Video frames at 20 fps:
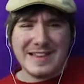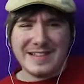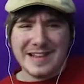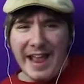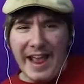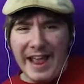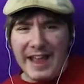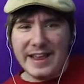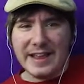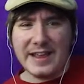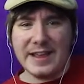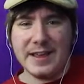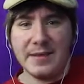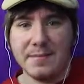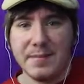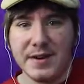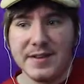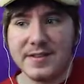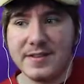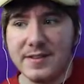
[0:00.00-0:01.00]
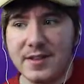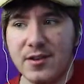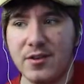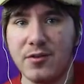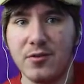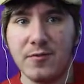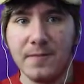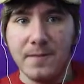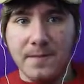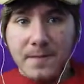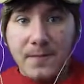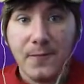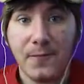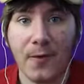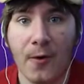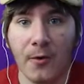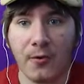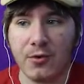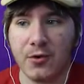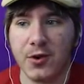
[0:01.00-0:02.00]
tanky but still
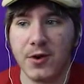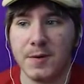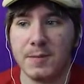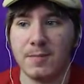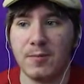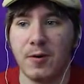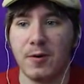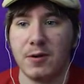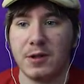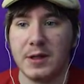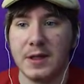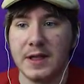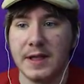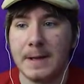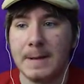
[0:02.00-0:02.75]
vulnerable,